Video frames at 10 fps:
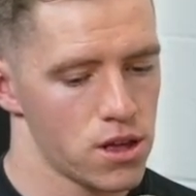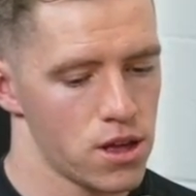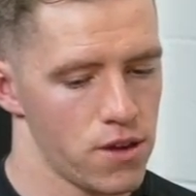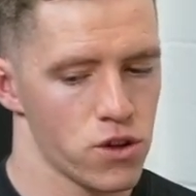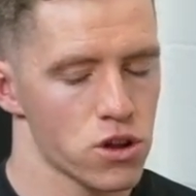
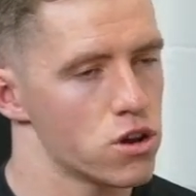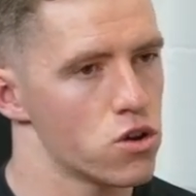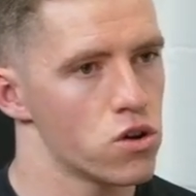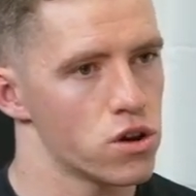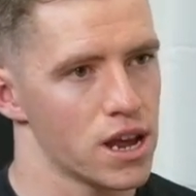if you can
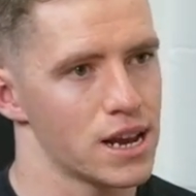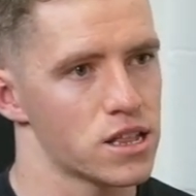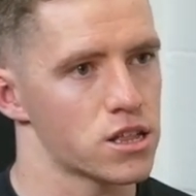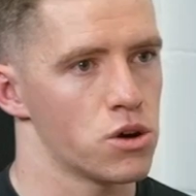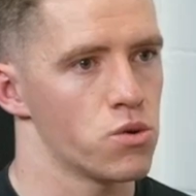learn any
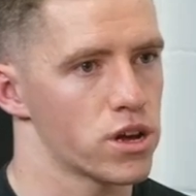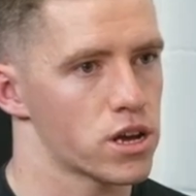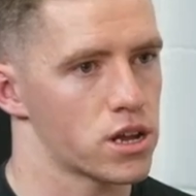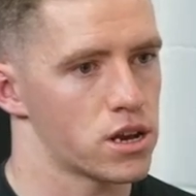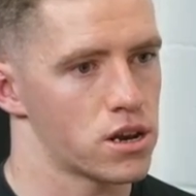skill that
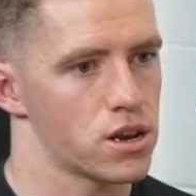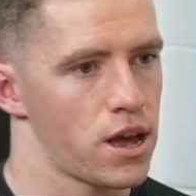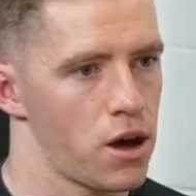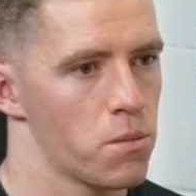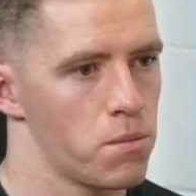can
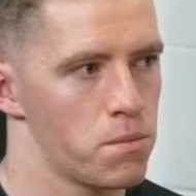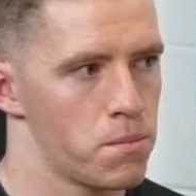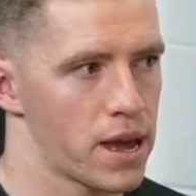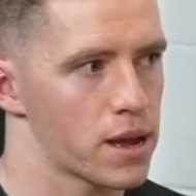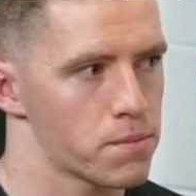help
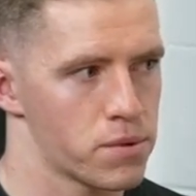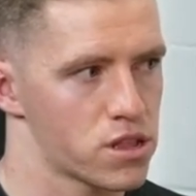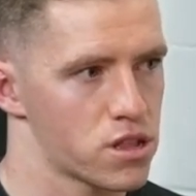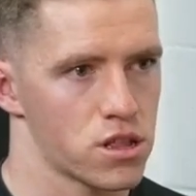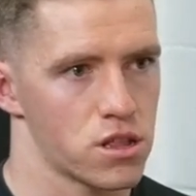make
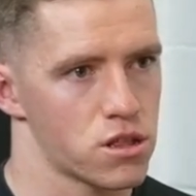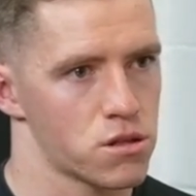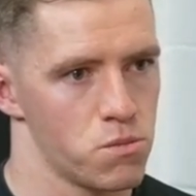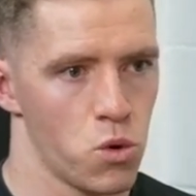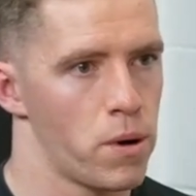businesses
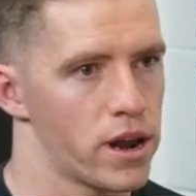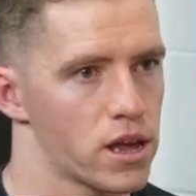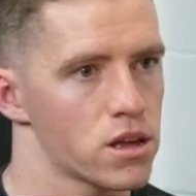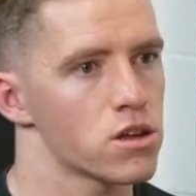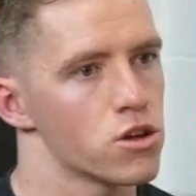more
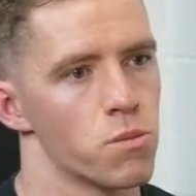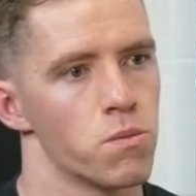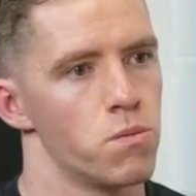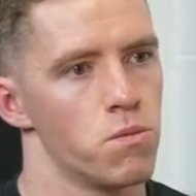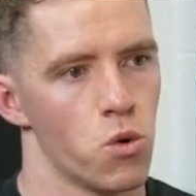money, you're
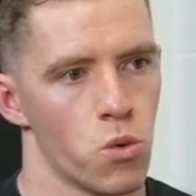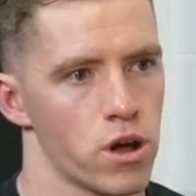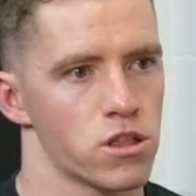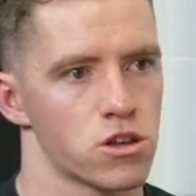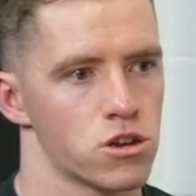
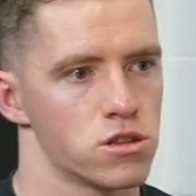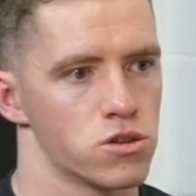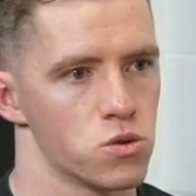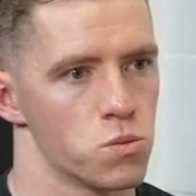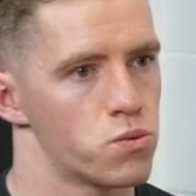always going to
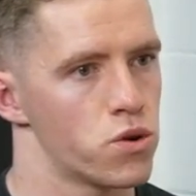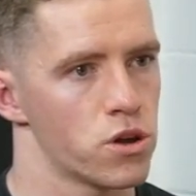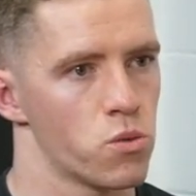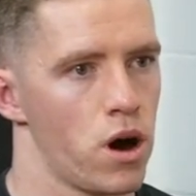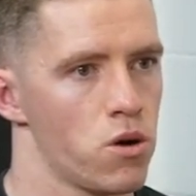do pretty
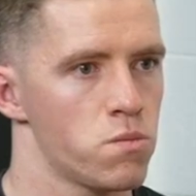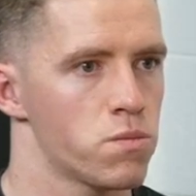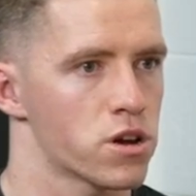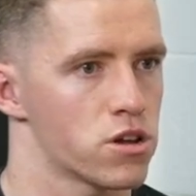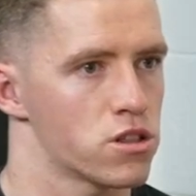well
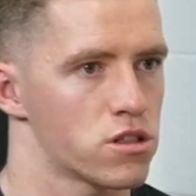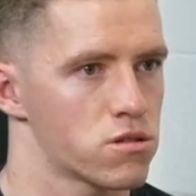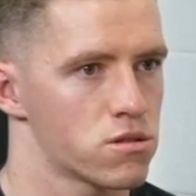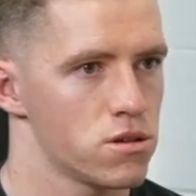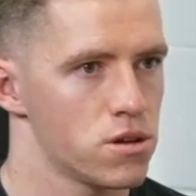
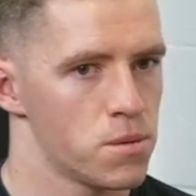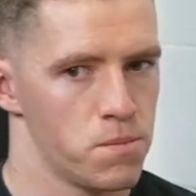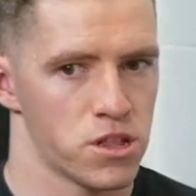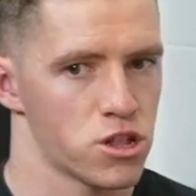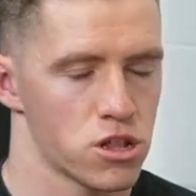because
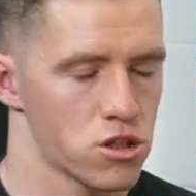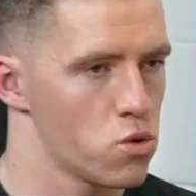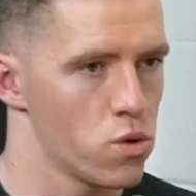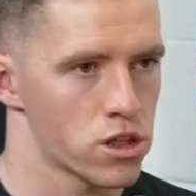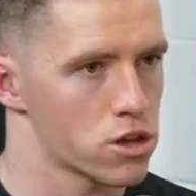businesses are
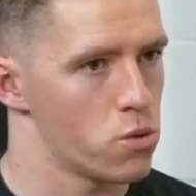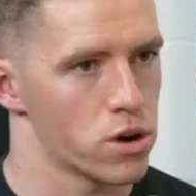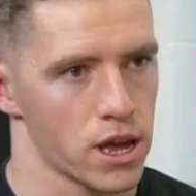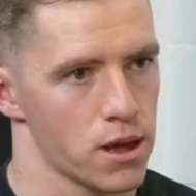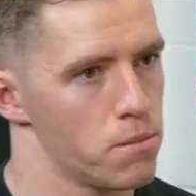always going to want to
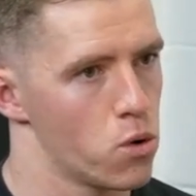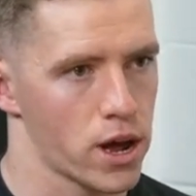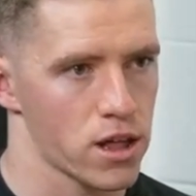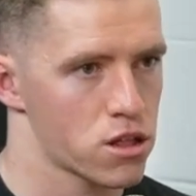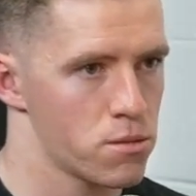get more
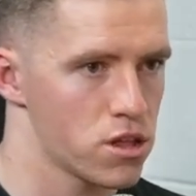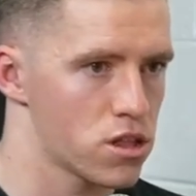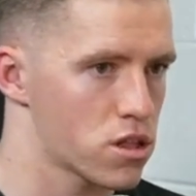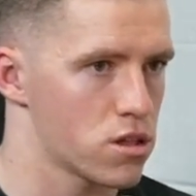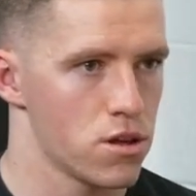customers,